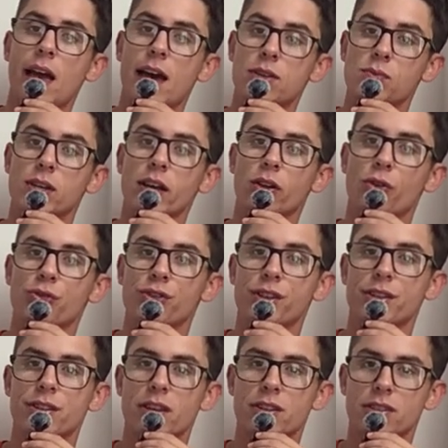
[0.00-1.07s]
as we get closer to
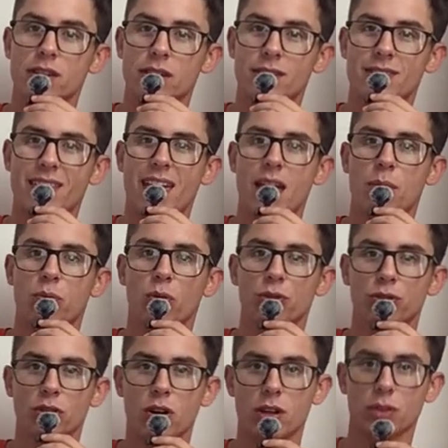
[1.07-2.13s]
the season, as camp rolls
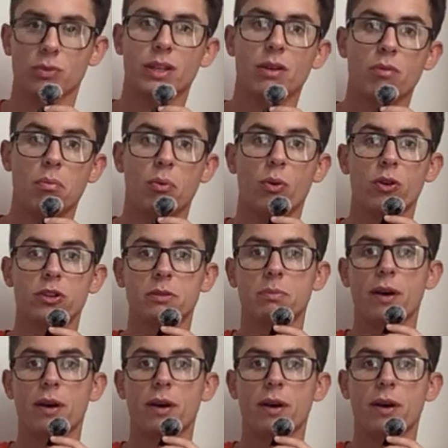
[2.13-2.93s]
along, as we get reports.